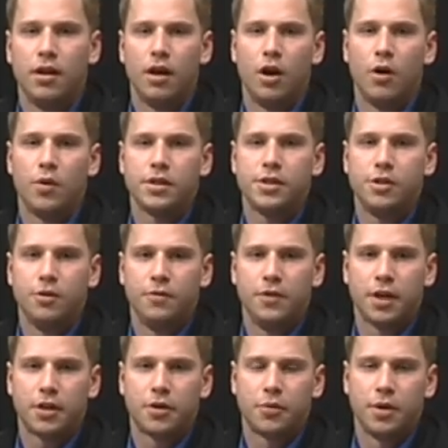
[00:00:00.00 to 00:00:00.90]
OSU
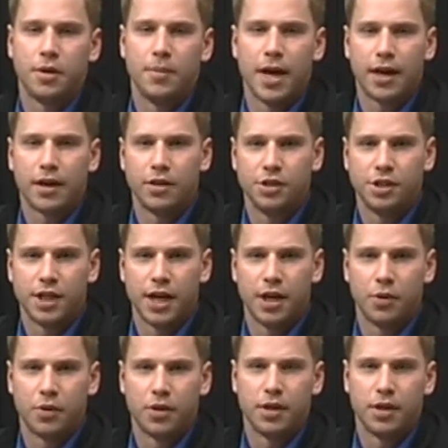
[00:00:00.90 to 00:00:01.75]
victory back on January